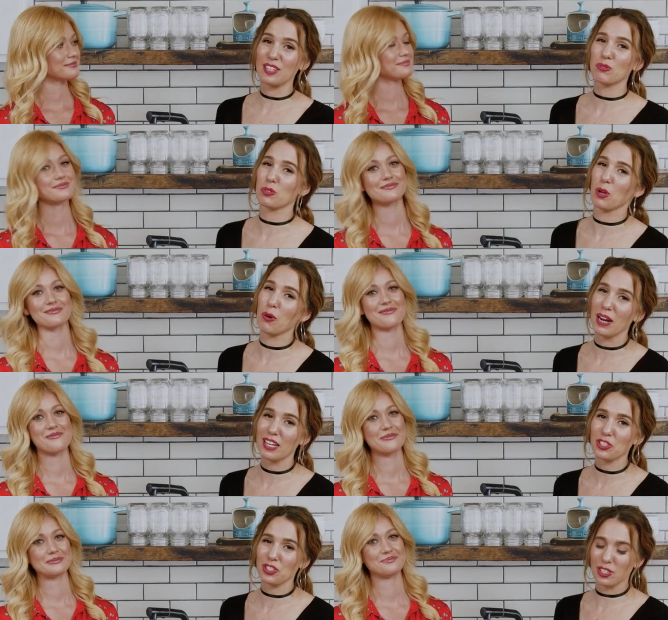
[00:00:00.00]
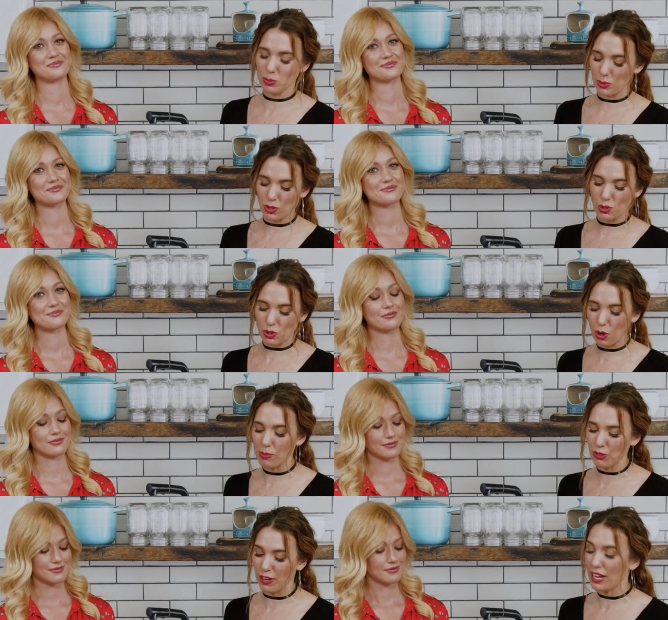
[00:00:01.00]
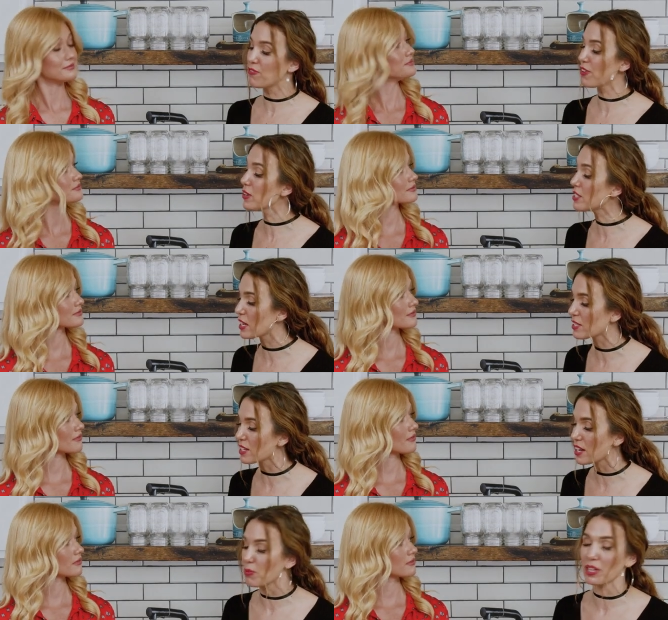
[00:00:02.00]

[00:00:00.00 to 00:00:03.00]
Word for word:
Speaker 1: Thank you so much. This was so much fun and very tasty